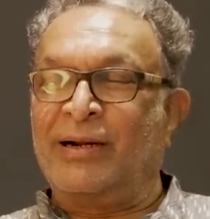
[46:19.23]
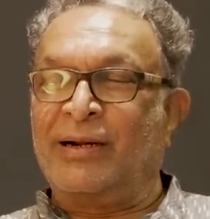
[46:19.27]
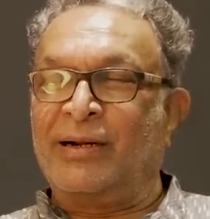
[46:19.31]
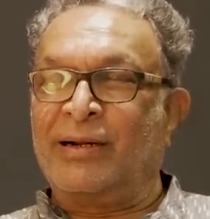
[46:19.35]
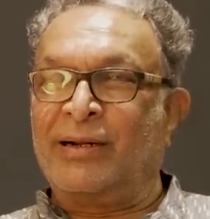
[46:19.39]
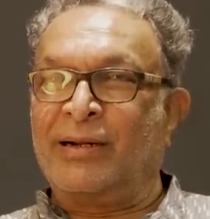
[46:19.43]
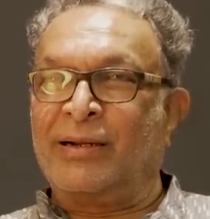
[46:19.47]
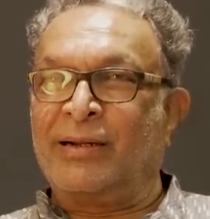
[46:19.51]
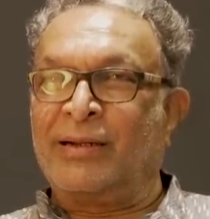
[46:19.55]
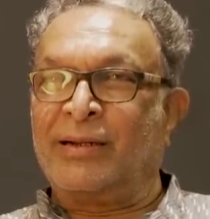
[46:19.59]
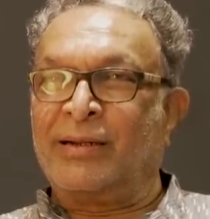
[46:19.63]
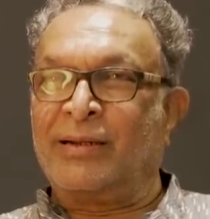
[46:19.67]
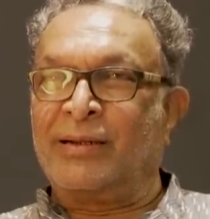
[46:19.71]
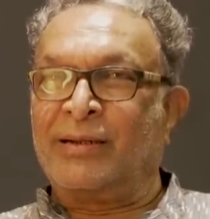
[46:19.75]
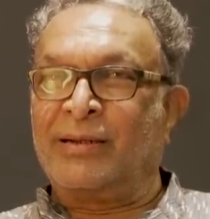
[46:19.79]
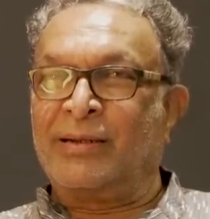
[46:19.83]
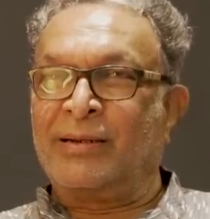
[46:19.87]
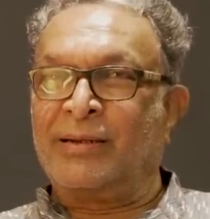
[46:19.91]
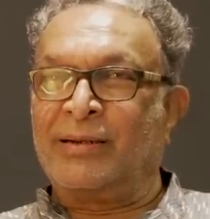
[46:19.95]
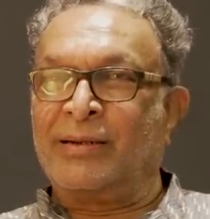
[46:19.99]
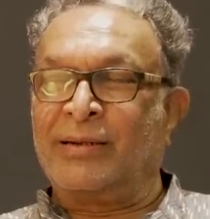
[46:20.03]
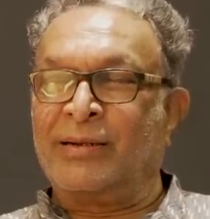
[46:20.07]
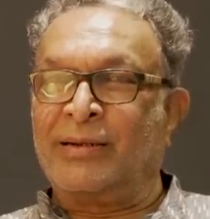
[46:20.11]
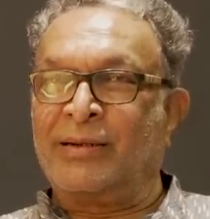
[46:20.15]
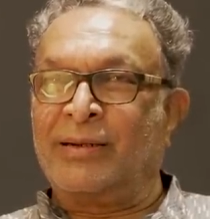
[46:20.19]

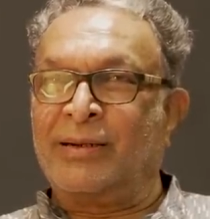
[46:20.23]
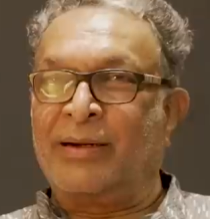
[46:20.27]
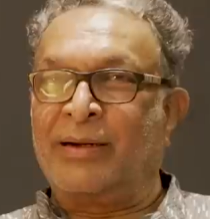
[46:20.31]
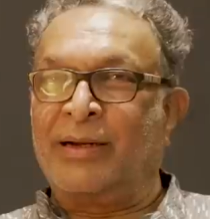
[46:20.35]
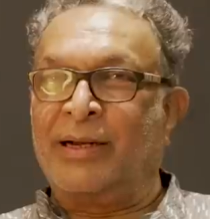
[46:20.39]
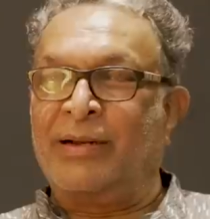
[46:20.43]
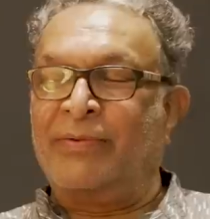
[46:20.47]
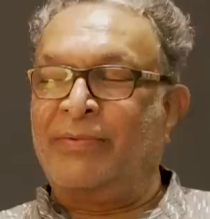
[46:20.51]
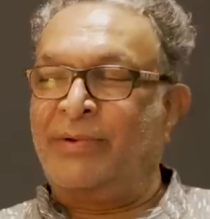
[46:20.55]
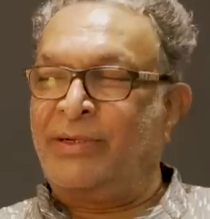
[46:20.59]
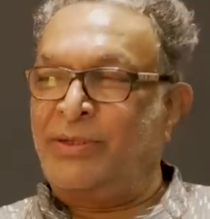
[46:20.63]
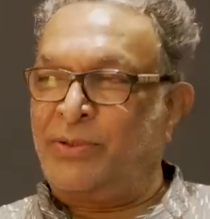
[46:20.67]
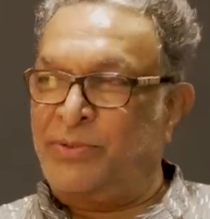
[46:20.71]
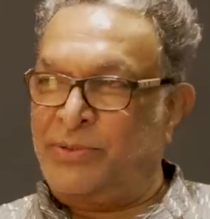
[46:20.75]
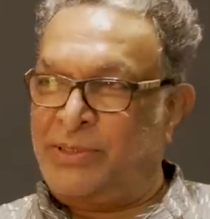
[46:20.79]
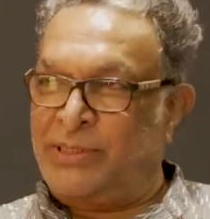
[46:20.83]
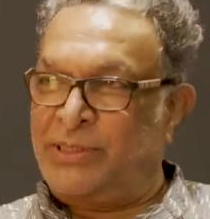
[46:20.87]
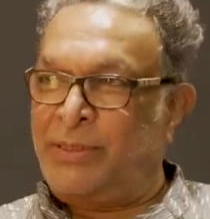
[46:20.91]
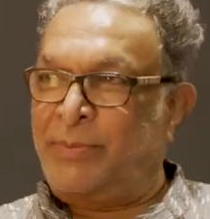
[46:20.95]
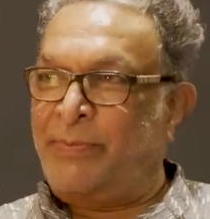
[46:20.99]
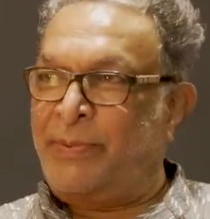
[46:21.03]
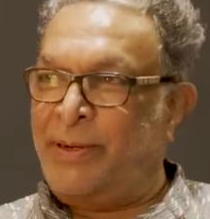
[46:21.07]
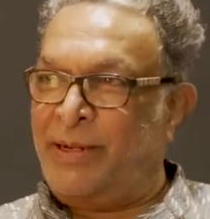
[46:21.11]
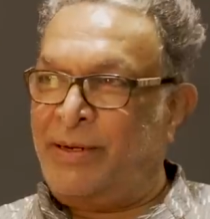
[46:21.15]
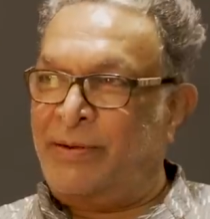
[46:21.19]
I went to
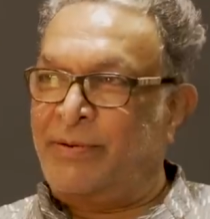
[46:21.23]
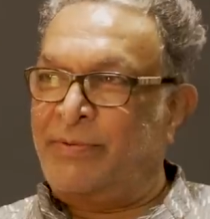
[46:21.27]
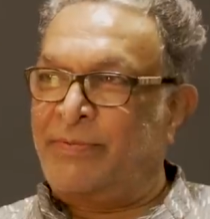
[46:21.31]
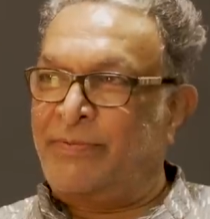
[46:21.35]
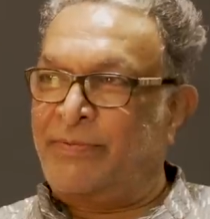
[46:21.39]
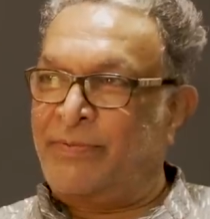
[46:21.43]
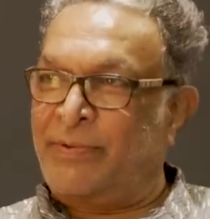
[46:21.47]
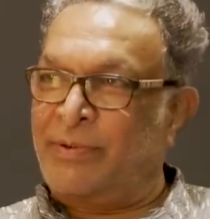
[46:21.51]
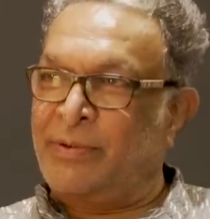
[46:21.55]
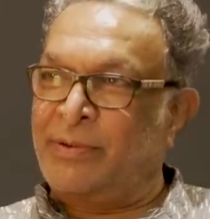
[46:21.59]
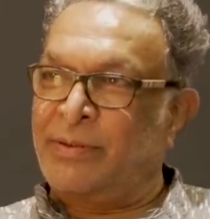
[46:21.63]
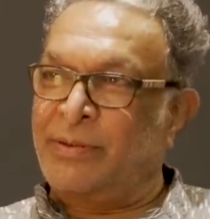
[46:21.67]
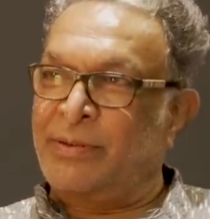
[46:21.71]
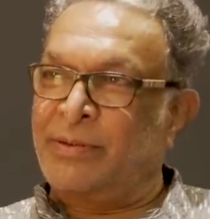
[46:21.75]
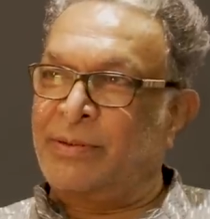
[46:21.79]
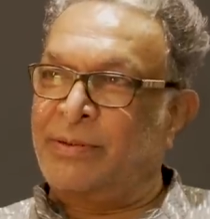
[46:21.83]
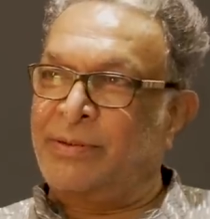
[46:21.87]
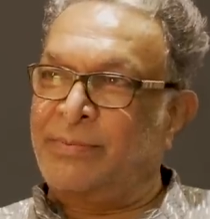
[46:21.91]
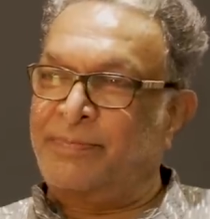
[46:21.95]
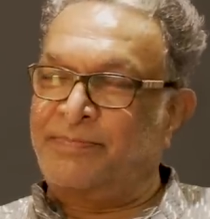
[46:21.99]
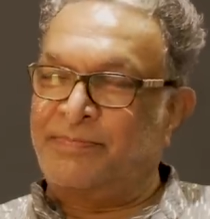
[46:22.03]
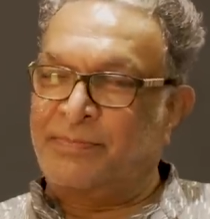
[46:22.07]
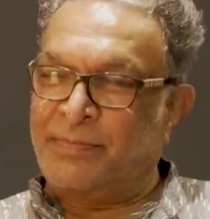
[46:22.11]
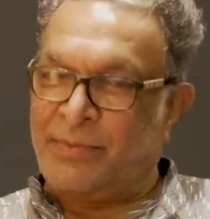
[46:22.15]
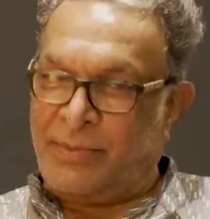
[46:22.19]
Japan for
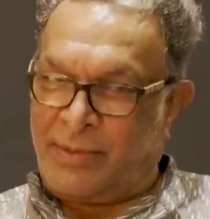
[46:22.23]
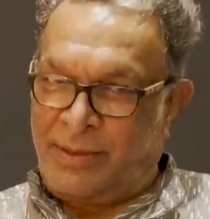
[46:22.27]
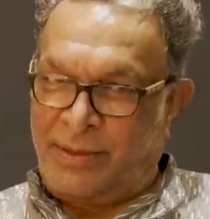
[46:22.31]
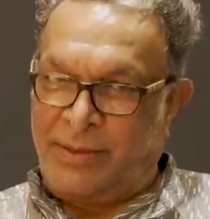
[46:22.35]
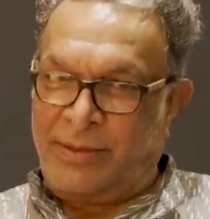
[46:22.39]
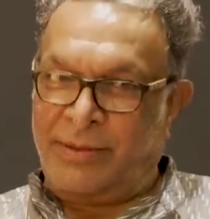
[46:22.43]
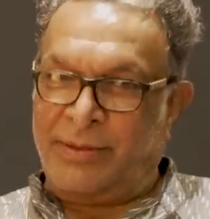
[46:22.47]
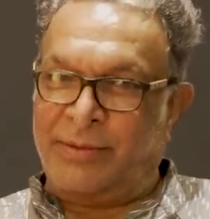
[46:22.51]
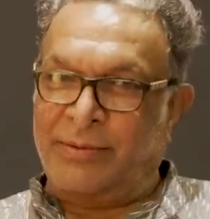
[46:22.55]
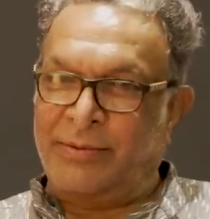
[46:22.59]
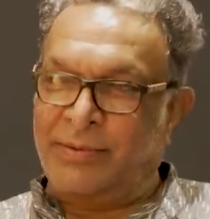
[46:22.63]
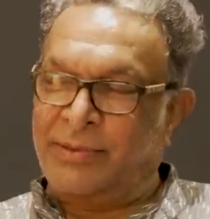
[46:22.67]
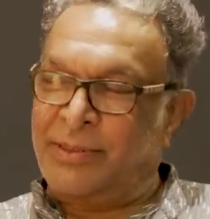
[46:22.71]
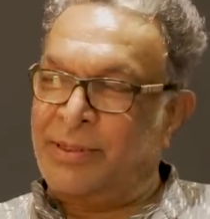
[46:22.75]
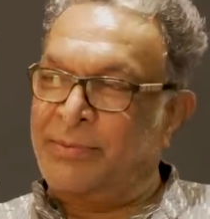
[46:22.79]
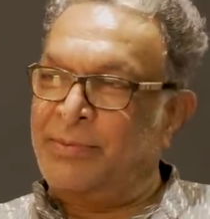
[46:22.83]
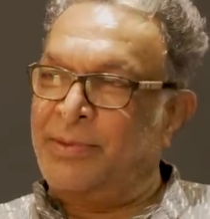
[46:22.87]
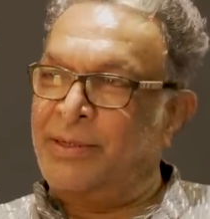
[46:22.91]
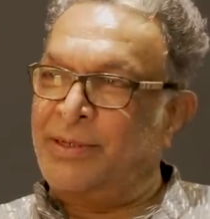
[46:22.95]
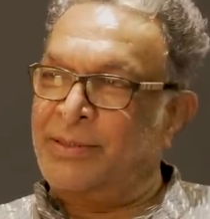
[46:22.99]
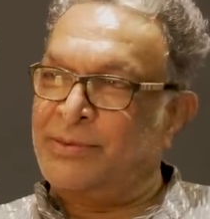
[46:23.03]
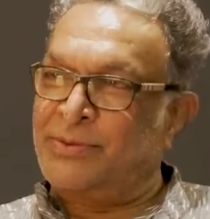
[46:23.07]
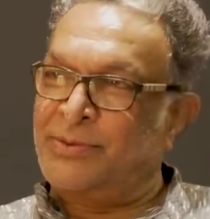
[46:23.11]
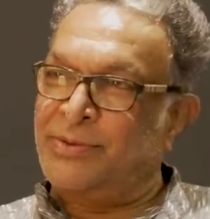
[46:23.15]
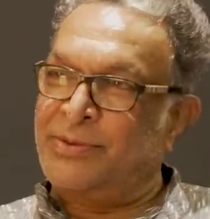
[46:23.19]
an
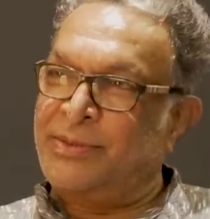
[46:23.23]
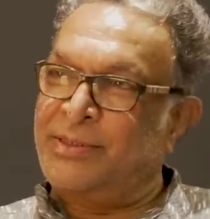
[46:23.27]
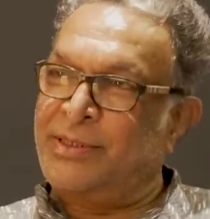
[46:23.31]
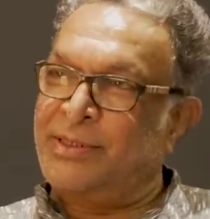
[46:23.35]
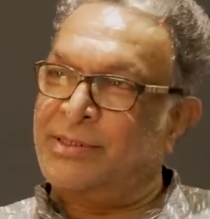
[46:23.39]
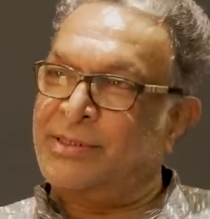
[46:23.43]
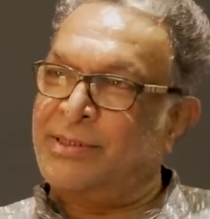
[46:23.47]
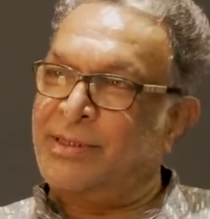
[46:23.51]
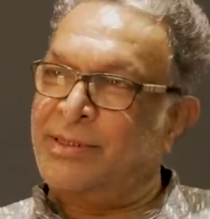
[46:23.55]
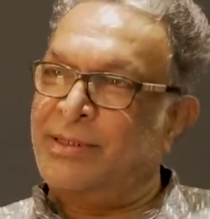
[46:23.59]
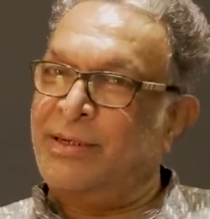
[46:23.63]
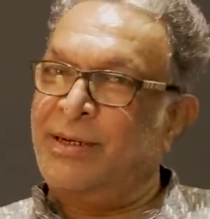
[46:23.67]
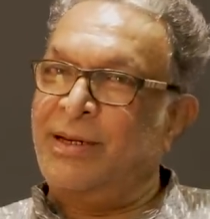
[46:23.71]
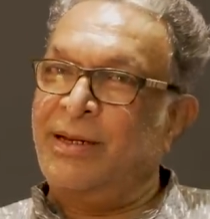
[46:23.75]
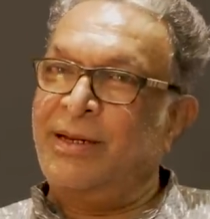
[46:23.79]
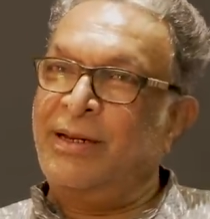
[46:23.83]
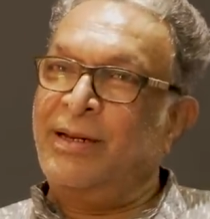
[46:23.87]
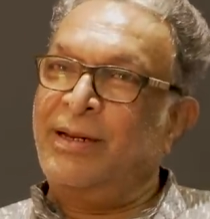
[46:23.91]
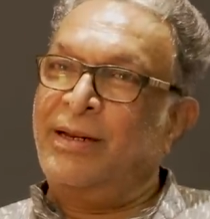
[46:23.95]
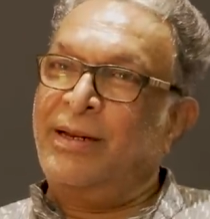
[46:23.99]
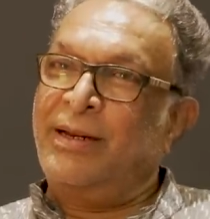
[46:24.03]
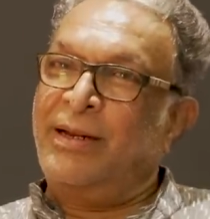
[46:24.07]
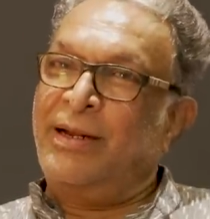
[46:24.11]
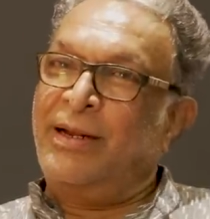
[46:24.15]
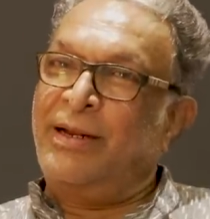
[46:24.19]
autumn association,
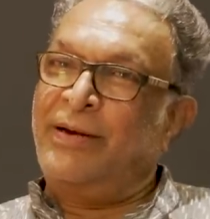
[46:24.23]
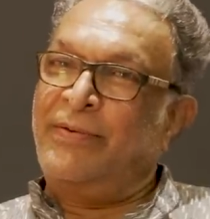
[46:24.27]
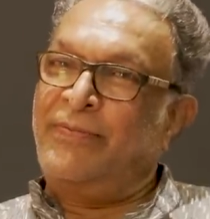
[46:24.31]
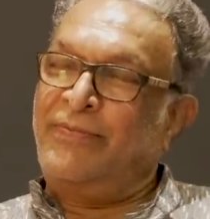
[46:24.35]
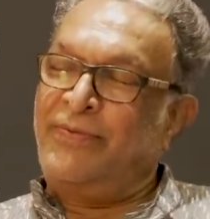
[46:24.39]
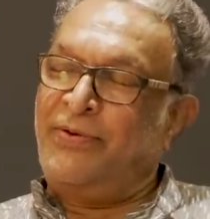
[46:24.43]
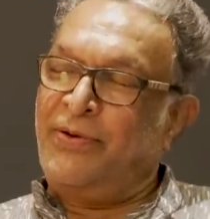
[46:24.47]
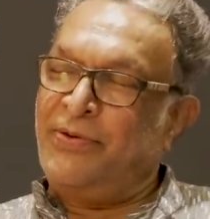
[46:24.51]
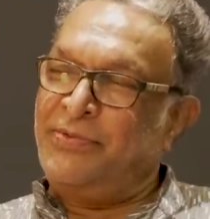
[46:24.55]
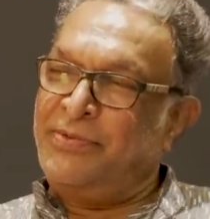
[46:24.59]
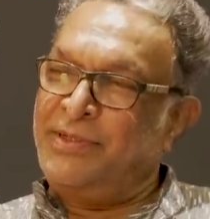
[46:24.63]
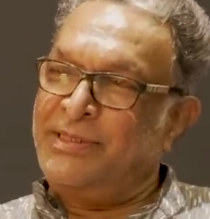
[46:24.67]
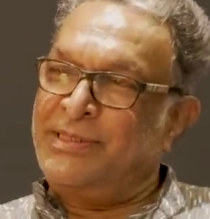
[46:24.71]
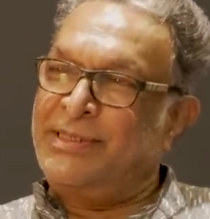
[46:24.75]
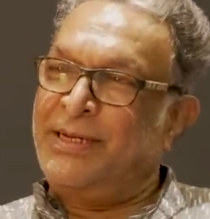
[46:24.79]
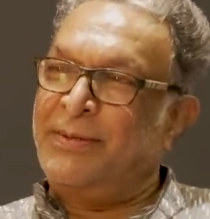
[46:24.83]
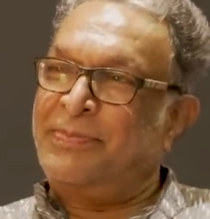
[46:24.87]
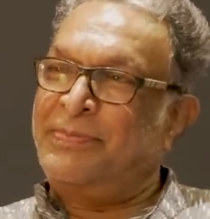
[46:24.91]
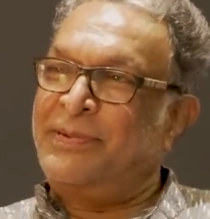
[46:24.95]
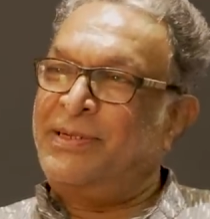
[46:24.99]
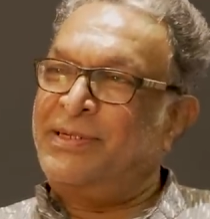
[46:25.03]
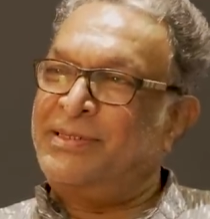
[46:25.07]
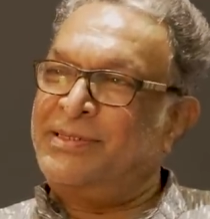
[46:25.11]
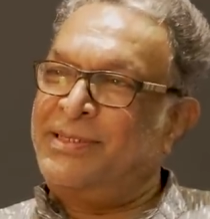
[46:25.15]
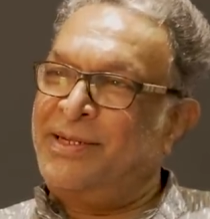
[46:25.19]
and a few of the
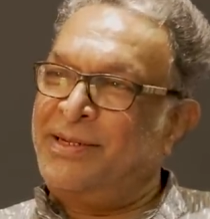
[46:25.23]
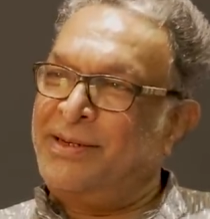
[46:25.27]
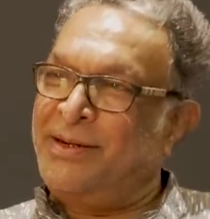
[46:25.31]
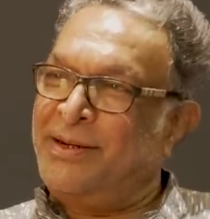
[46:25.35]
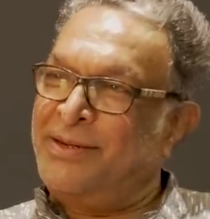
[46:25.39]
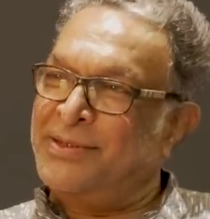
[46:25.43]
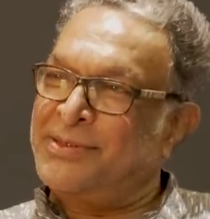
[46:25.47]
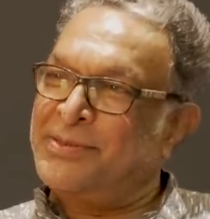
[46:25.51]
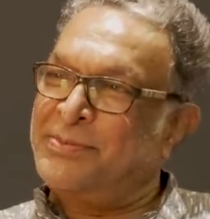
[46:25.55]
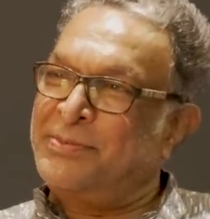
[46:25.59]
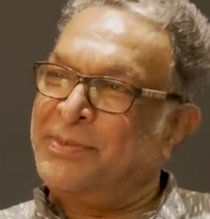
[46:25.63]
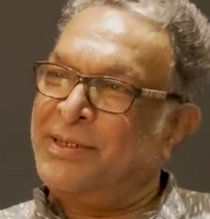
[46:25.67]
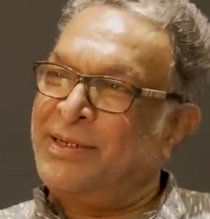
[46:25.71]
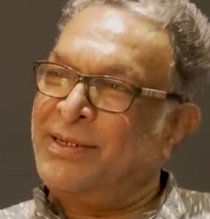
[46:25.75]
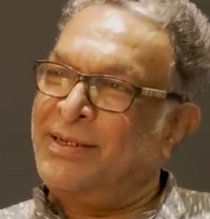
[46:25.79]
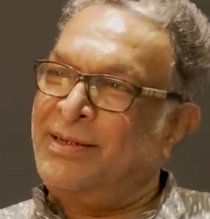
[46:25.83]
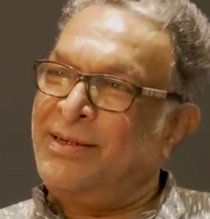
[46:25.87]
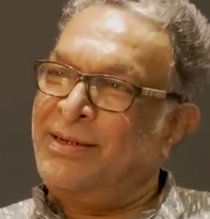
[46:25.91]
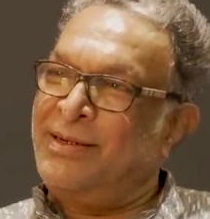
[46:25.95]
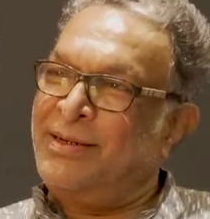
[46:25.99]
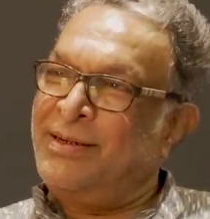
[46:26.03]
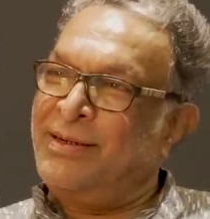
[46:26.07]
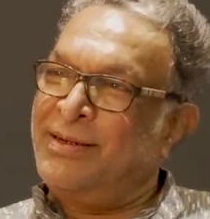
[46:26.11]
Japanese, they asked me,